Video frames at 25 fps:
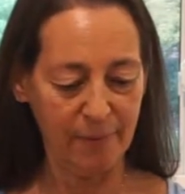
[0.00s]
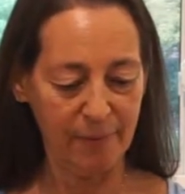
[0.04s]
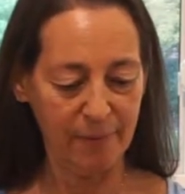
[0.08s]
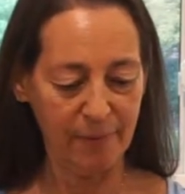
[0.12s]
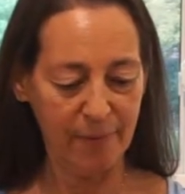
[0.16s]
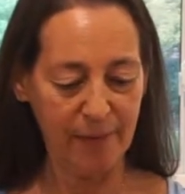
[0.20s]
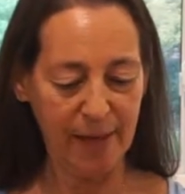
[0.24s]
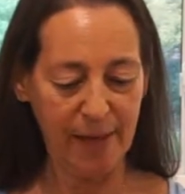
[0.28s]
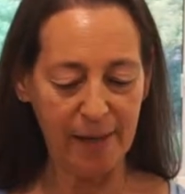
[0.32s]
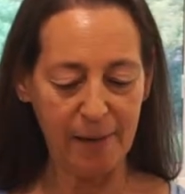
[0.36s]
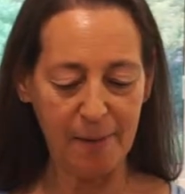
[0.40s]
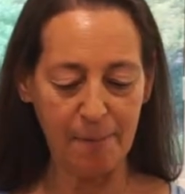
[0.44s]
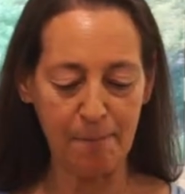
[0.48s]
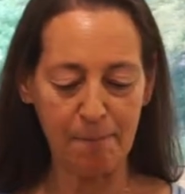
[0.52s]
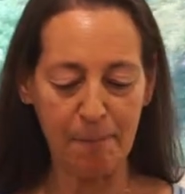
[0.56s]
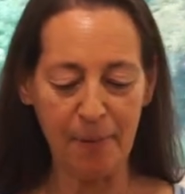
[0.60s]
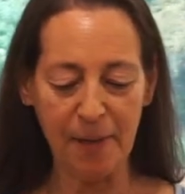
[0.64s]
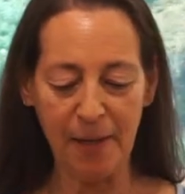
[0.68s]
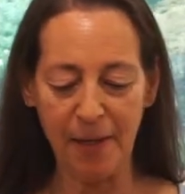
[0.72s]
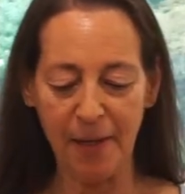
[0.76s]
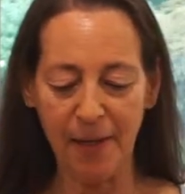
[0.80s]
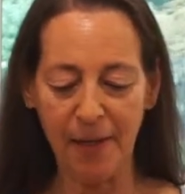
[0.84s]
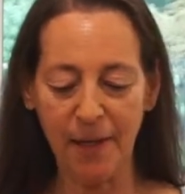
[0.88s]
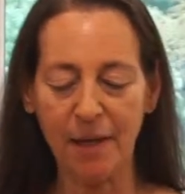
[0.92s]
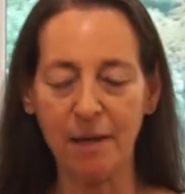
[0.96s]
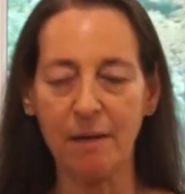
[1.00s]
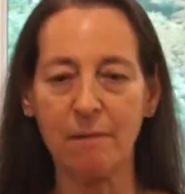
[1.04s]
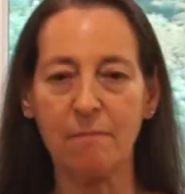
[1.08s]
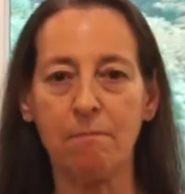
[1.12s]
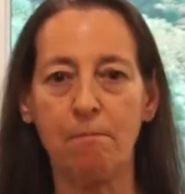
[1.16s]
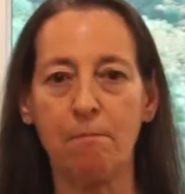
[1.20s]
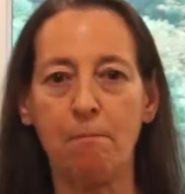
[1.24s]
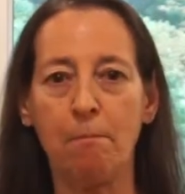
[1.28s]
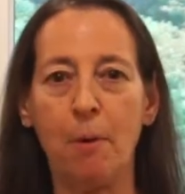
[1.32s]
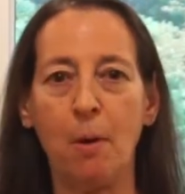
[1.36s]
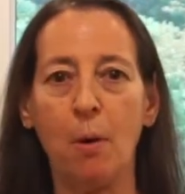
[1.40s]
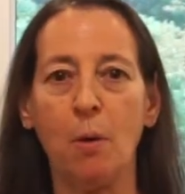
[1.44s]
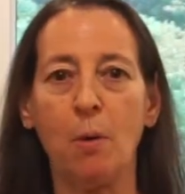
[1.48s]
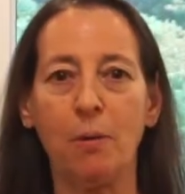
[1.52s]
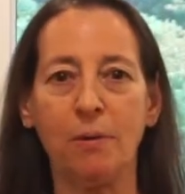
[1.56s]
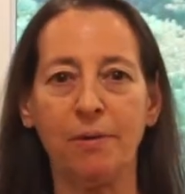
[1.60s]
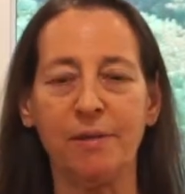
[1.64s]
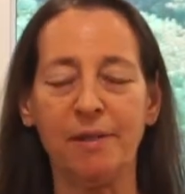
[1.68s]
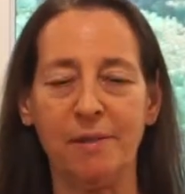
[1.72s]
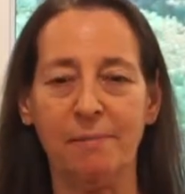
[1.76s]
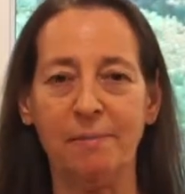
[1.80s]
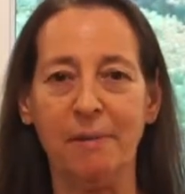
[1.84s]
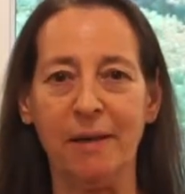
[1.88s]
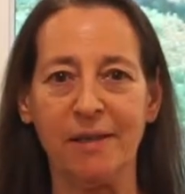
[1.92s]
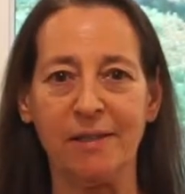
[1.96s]
And a big bowl
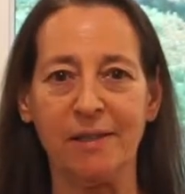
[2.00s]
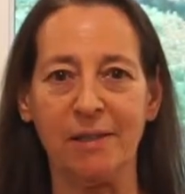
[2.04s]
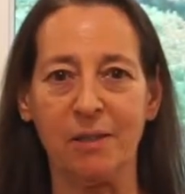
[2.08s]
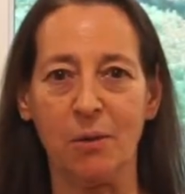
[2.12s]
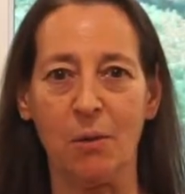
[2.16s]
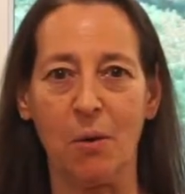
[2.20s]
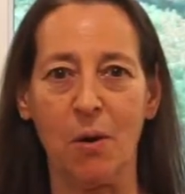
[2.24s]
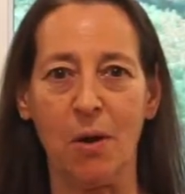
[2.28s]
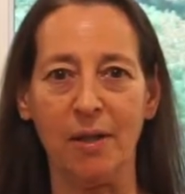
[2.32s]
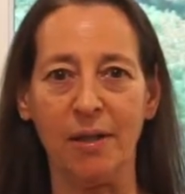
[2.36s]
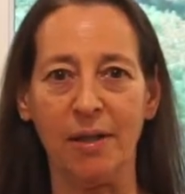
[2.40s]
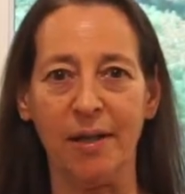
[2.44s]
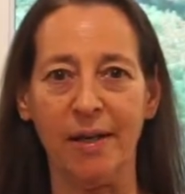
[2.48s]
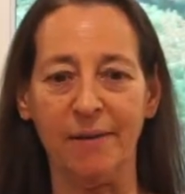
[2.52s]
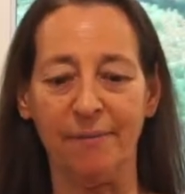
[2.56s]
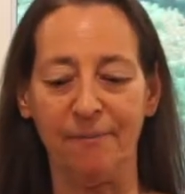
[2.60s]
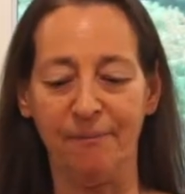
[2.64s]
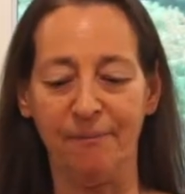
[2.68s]
to mix it all in.